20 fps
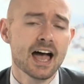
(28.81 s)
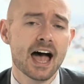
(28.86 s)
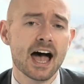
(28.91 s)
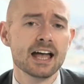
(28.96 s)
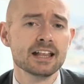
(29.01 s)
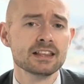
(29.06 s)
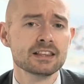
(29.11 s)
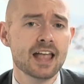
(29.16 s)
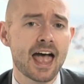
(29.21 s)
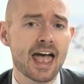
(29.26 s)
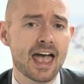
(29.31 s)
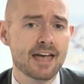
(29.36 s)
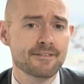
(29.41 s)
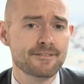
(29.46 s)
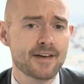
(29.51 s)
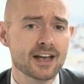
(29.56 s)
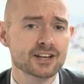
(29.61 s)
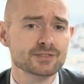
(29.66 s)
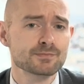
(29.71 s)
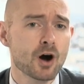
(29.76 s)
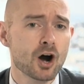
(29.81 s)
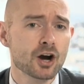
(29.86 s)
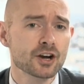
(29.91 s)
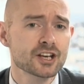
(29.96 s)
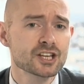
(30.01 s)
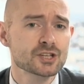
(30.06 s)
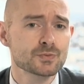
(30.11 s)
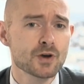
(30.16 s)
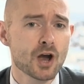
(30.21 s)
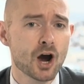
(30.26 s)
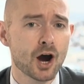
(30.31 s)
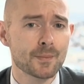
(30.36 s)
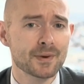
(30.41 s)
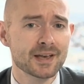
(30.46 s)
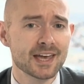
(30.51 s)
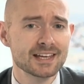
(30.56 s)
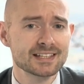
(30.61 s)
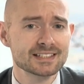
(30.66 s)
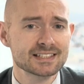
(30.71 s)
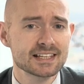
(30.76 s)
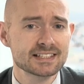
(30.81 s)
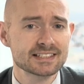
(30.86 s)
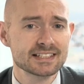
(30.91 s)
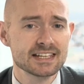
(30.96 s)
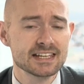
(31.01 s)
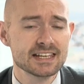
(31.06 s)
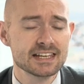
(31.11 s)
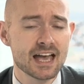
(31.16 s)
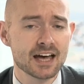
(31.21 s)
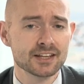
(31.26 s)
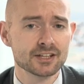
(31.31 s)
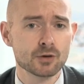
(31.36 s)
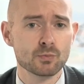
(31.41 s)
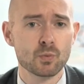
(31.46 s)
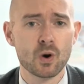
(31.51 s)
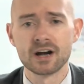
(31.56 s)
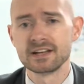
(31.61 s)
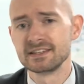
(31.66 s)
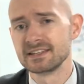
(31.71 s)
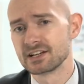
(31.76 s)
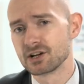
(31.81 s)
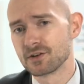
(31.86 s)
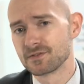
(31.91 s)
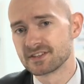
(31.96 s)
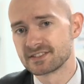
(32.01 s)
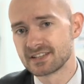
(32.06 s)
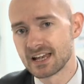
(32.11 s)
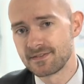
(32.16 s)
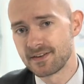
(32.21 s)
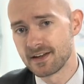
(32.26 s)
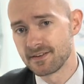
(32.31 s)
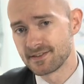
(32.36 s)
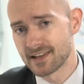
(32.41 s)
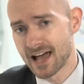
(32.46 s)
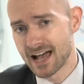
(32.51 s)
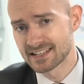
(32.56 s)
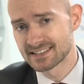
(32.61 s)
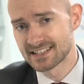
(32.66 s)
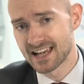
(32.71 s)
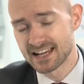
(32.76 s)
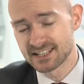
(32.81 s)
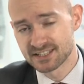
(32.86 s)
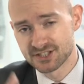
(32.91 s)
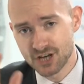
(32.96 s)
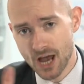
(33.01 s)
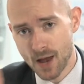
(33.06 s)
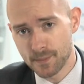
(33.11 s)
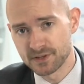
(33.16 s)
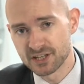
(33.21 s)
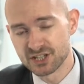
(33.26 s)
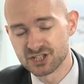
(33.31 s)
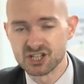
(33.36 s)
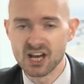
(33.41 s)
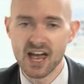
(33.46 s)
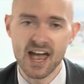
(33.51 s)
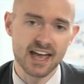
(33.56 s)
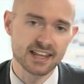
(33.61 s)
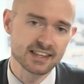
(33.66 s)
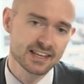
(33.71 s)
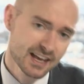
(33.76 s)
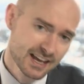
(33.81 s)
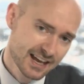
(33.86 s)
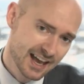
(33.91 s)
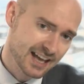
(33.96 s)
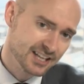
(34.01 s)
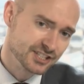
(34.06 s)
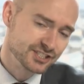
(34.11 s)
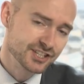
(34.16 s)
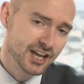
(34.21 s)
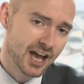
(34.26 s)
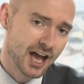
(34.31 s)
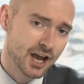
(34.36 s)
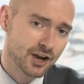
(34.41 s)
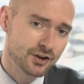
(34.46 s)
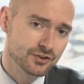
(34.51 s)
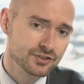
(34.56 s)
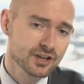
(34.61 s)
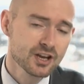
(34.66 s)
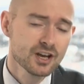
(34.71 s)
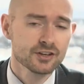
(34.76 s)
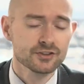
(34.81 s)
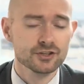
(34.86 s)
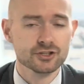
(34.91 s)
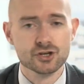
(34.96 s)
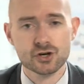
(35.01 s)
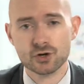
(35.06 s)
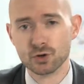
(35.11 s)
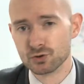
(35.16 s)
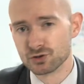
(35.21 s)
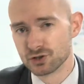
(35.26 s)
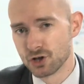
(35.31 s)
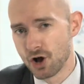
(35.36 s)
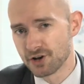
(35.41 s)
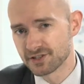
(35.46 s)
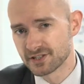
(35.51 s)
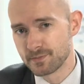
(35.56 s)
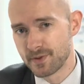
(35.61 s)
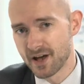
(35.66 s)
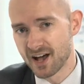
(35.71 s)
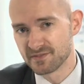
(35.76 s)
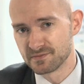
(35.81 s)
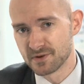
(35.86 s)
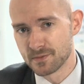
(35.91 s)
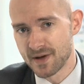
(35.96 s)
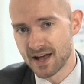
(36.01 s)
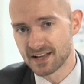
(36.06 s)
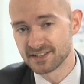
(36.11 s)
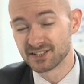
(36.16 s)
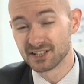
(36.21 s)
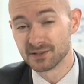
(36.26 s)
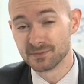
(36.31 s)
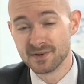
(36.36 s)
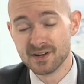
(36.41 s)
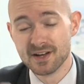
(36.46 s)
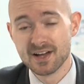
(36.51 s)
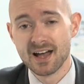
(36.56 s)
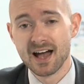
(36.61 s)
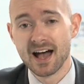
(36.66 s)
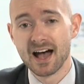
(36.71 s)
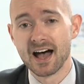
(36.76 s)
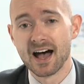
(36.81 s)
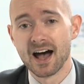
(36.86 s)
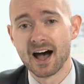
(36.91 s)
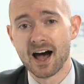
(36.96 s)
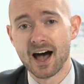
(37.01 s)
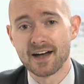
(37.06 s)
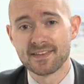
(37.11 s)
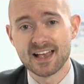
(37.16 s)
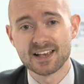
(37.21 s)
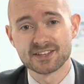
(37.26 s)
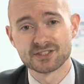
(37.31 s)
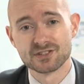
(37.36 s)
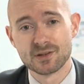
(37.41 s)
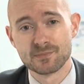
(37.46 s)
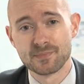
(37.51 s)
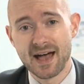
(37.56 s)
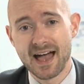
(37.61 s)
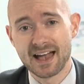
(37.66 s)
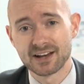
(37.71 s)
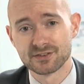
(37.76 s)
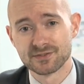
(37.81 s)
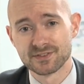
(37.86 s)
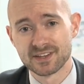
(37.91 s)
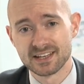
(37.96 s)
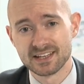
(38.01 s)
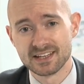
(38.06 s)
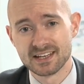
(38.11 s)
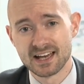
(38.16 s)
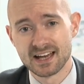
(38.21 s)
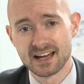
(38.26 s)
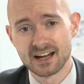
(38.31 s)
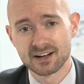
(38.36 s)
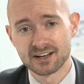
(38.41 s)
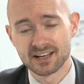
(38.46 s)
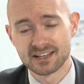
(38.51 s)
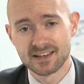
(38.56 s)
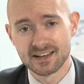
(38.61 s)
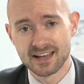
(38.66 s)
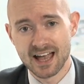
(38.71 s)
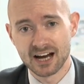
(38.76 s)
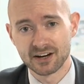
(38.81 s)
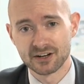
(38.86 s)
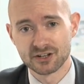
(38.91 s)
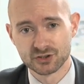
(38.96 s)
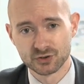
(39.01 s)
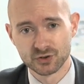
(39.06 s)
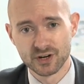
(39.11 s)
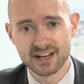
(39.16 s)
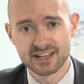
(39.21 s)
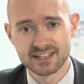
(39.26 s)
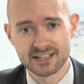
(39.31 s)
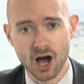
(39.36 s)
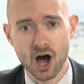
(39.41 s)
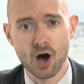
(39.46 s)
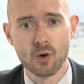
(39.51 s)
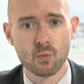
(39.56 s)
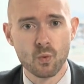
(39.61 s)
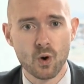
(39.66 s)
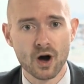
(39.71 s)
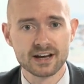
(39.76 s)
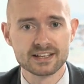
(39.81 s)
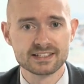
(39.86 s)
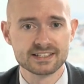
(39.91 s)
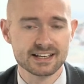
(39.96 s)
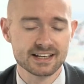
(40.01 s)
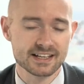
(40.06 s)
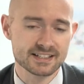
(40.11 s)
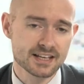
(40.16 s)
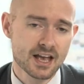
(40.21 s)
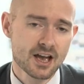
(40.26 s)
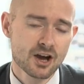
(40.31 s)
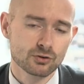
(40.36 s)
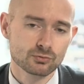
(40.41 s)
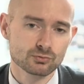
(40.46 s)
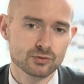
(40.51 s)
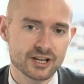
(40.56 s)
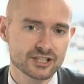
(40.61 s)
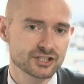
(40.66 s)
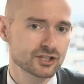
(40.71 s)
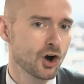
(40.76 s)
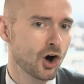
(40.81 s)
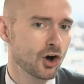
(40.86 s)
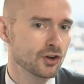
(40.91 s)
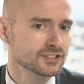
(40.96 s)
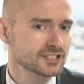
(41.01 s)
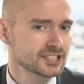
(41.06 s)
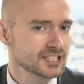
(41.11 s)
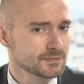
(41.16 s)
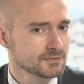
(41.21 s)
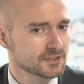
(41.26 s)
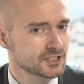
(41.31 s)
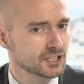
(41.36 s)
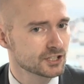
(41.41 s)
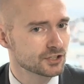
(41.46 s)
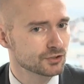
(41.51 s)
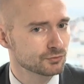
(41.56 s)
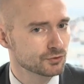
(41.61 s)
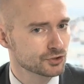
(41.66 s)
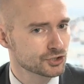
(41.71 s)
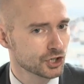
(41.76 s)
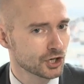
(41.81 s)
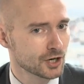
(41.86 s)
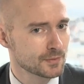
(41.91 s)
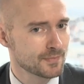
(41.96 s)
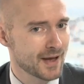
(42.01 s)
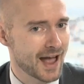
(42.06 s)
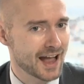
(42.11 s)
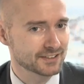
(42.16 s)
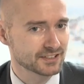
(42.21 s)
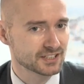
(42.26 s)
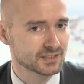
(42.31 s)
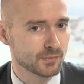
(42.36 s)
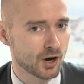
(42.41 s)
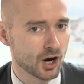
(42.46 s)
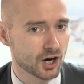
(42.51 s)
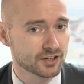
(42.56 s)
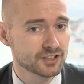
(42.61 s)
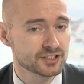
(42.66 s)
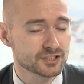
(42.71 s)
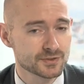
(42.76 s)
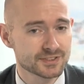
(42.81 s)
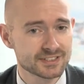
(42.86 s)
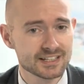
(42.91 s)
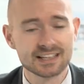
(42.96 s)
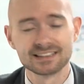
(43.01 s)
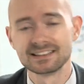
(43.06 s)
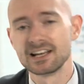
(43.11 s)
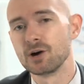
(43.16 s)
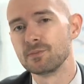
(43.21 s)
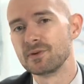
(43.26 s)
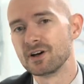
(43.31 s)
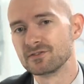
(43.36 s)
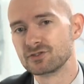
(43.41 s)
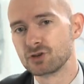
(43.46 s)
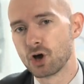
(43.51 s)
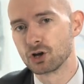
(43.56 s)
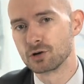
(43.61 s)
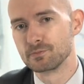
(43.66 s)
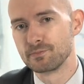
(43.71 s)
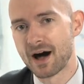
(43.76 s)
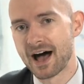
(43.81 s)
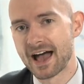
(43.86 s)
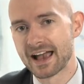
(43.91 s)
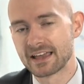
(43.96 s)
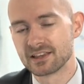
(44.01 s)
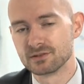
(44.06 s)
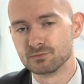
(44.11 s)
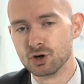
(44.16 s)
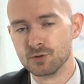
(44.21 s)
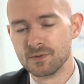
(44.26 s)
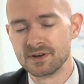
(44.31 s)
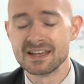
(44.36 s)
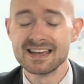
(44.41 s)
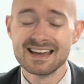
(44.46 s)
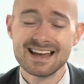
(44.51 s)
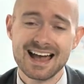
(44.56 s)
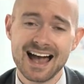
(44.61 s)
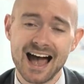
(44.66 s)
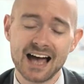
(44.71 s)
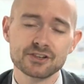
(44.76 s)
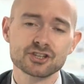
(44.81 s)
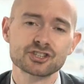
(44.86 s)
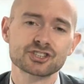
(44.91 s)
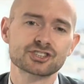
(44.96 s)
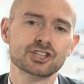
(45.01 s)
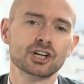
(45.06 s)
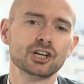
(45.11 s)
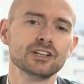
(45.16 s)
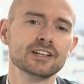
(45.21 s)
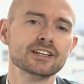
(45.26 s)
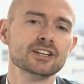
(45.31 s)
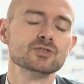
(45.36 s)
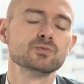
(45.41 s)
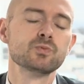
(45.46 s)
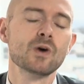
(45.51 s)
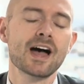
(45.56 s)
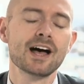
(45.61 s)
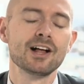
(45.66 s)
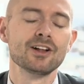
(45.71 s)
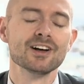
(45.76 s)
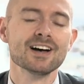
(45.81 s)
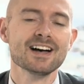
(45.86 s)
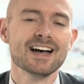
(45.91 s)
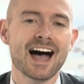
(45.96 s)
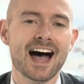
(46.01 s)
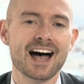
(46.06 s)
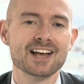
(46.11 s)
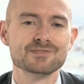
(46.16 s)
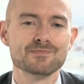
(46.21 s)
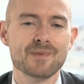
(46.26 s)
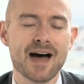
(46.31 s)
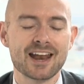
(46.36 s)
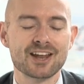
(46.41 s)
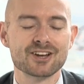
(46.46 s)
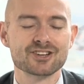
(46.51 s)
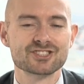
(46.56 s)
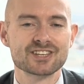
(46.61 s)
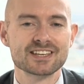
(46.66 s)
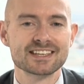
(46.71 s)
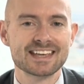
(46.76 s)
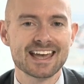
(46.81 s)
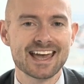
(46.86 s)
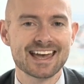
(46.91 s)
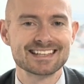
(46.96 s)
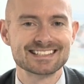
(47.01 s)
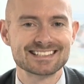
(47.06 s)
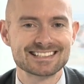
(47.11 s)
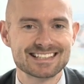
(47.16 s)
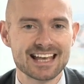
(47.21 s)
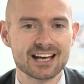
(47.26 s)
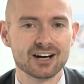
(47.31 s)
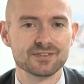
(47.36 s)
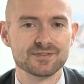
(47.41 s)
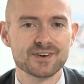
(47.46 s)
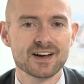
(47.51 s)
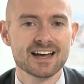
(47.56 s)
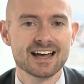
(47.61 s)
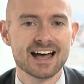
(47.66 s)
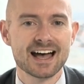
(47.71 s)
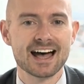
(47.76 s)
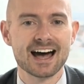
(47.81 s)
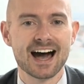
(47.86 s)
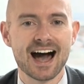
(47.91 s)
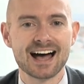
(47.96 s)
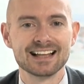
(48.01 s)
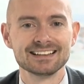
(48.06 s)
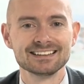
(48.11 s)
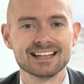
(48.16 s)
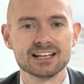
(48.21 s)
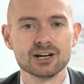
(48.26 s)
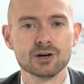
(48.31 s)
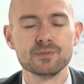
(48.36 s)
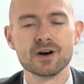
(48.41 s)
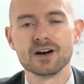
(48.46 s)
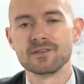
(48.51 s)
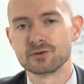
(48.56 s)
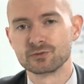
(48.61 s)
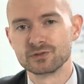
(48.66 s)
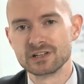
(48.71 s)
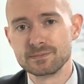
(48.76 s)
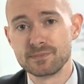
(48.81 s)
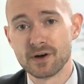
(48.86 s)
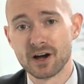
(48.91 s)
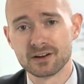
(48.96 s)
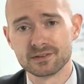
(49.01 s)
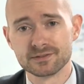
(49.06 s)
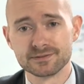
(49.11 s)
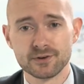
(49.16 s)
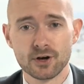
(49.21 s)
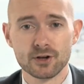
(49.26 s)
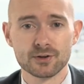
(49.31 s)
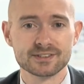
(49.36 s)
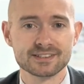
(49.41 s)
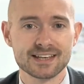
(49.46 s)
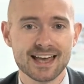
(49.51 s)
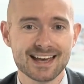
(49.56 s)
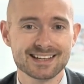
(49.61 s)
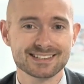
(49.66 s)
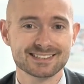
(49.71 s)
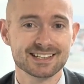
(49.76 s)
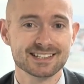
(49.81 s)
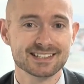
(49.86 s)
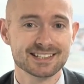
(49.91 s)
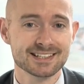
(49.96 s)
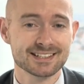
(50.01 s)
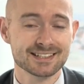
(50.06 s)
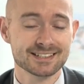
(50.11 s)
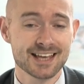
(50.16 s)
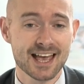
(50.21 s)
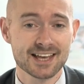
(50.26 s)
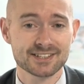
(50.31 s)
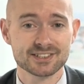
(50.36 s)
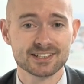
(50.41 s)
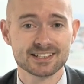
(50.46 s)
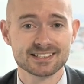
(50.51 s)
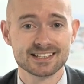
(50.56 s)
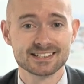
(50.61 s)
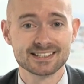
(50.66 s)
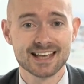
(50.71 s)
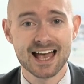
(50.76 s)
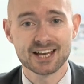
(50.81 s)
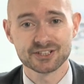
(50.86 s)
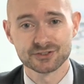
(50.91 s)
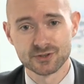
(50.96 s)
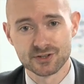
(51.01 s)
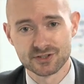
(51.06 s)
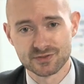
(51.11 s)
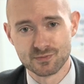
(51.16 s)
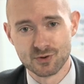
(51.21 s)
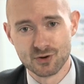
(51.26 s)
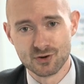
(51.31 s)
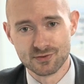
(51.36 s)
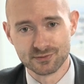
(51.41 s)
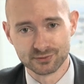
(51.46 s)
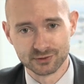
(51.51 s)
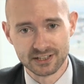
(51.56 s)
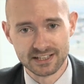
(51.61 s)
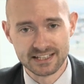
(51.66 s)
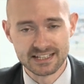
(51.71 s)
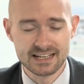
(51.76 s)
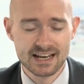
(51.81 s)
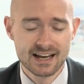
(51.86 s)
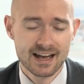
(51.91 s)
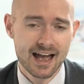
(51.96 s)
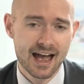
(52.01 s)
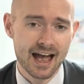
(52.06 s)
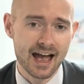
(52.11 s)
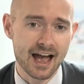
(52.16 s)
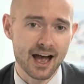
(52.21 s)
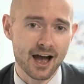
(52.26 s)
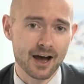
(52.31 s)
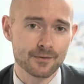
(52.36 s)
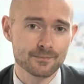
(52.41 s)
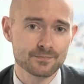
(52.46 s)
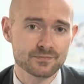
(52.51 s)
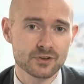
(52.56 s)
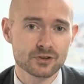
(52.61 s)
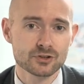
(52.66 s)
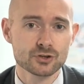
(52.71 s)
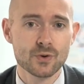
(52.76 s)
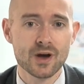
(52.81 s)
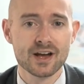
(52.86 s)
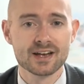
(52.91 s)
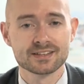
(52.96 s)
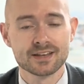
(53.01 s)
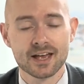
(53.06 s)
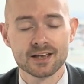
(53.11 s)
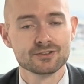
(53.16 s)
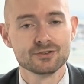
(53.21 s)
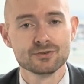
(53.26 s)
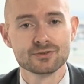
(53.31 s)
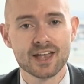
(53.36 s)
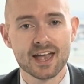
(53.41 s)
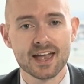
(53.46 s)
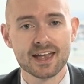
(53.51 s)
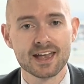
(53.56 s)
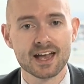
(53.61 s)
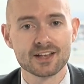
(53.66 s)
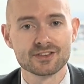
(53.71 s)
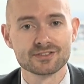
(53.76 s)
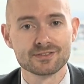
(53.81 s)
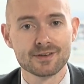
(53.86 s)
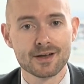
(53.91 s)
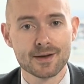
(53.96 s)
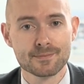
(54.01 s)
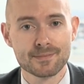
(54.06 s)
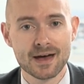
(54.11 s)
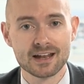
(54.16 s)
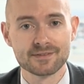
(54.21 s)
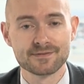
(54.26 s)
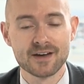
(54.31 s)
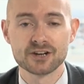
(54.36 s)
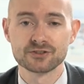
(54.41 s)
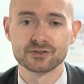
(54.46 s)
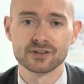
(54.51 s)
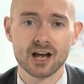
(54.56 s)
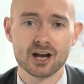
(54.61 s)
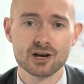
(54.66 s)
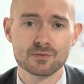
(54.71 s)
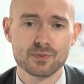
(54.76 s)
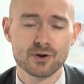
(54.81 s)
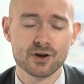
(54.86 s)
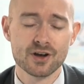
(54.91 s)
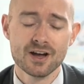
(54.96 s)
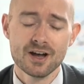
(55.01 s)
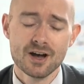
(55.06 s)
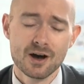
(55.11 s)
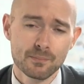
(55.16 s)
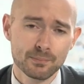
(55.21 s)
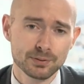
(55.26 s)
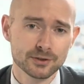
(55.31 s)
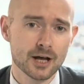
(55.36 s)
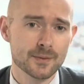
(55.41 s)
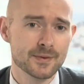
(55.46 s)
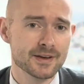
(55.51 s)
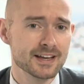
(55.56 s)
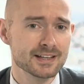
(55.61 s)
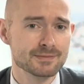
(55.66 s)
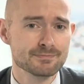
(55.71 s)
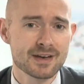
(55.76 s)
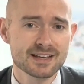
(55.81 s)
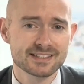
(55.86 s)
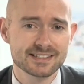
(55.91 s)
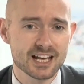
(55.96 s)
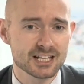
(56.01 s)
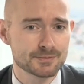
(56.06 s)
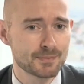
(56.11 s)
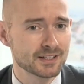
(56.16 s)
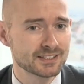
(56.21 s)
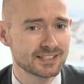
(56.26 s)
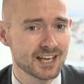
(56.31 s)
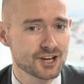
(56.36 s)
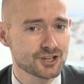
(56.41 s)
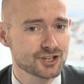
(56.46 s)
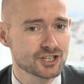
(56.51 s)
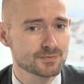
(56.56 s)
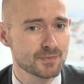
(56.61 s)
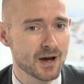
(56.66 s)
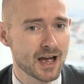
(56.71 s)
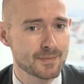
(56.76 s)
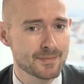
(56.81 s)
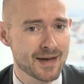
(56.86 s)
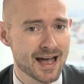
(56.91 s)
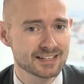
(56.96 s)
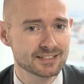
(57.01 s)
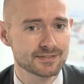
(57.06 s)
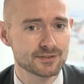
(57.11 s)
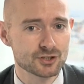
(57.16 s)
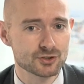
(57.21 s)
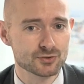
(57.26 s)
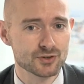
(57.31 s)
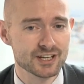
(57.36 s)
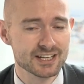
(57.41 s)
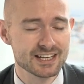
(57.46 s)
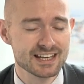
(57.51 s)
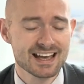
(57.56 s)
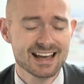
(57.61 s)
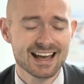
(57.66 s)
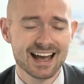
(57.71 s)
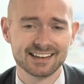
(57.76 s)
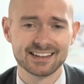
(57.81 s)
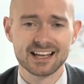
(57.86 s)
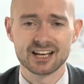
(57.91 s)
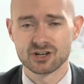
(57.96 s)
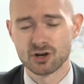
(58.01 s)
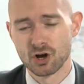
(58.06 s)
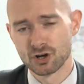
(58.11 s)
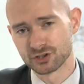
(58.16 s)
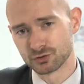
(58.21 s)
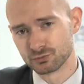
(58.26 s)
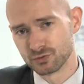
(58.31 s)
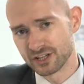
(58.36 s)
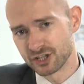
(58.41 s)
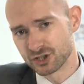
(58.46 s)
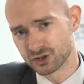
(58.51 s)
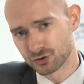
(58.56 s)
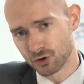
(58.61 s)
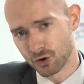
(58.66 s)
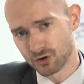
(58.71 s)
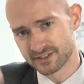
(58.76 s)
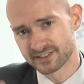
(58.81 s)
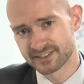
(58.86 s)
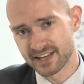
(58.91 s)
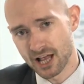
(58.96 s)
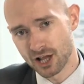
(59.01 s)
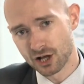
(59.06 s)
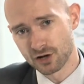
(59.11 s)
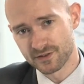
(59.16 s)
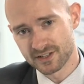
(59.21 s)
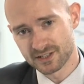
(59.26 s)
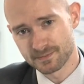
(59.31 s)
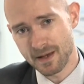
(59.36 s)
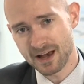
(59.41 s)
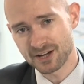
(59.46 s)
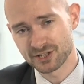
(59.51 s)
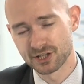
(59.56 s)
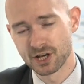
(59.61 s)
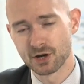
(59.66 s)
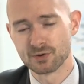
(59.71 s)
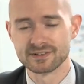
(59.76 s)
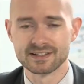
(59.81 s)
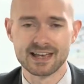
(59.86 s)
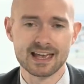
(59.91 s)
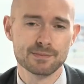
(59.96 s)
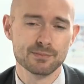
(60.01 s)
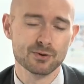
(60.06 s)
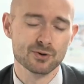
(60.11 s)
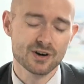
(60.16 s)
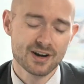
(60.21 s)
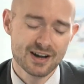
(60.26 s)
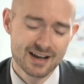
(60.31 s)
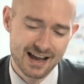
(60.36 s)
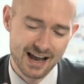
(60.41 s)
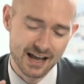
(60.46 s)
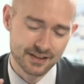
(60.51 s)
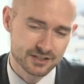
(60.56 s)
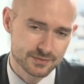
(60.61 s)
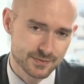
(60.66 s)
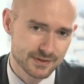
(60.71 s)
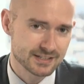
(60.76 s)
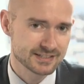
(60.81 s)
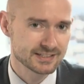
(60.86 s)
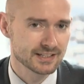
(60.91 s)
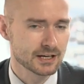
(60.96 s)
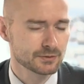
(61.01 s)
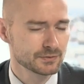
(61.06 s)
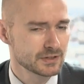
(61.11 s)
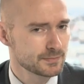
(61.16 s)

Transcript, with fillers: In FX markets, we are beginning to see an unwinding of the safe haven assets. Japanese yen is down, the euro's lost a bit of momentum, and that's in the back of the kind of carry trades unwinding as risk-on seems to return back to the market. So we're seeing a little bit of dollar buying at the moment, and the sterling as well has managed to get itself a little bit of a rebound following yesterday's disastrous move. Really, UK and manufacturing output plummeted, missed expectations by a massive degree, and that caused a really strong sell-off, especially on cable, and there's been a slight